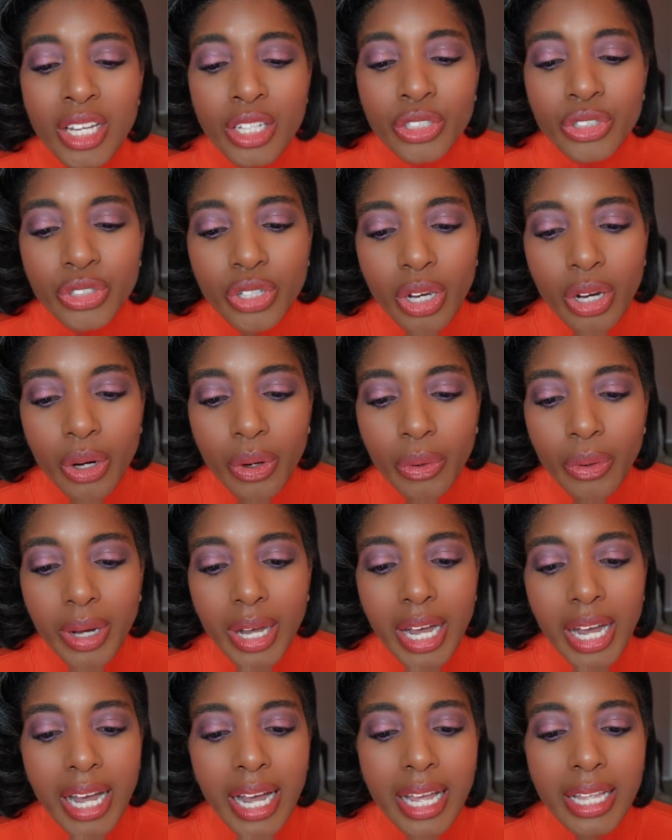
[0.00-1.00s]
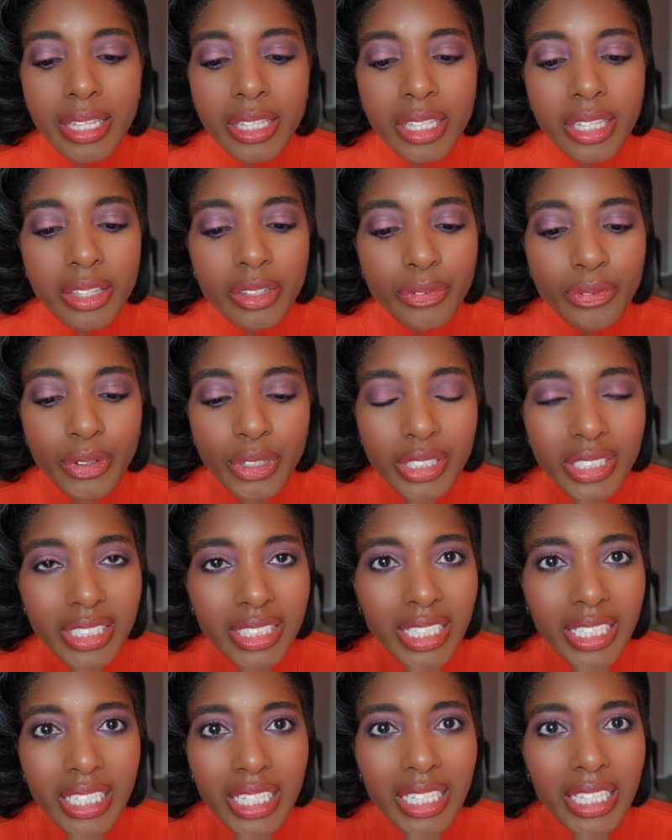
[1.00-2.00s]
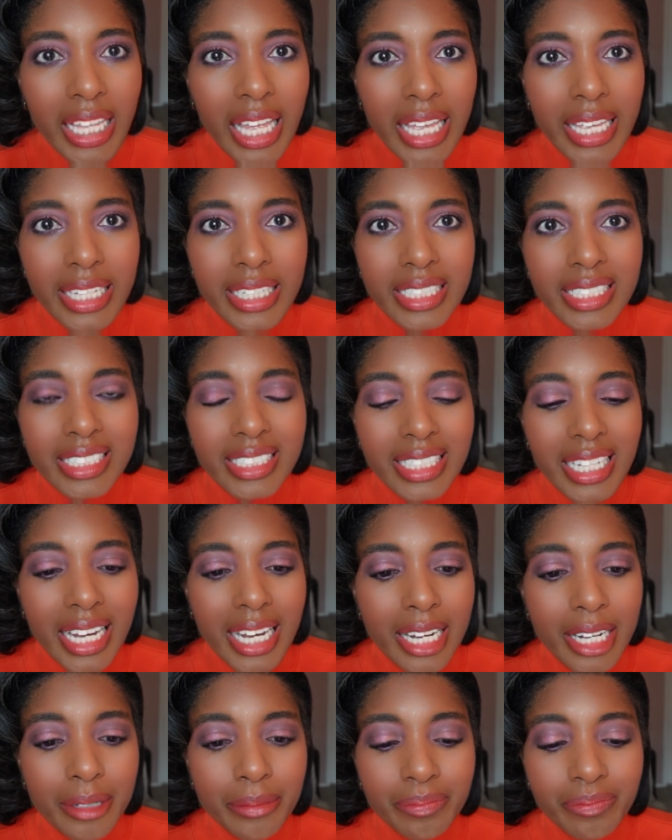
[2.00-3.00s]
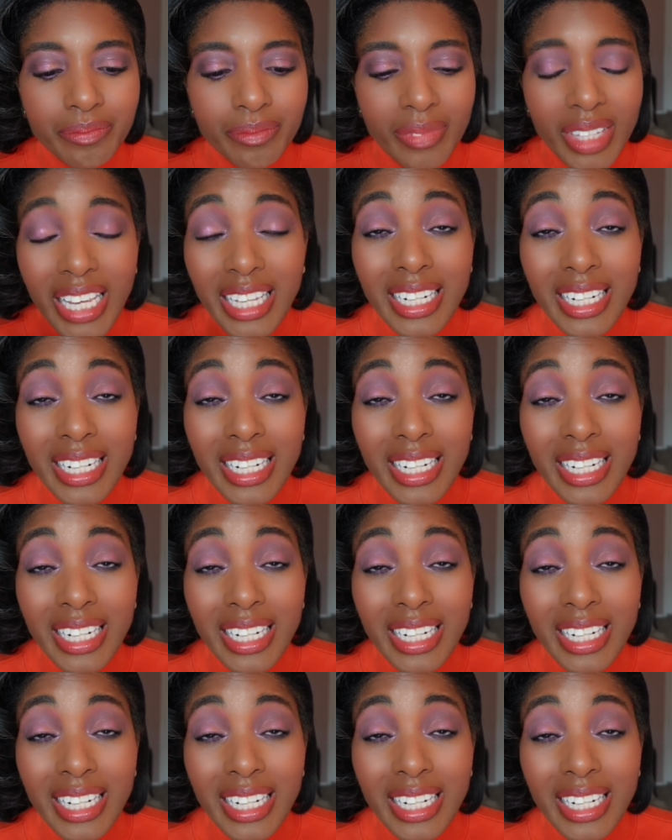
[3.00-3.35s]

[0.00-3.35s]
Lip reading: So the first thing is, and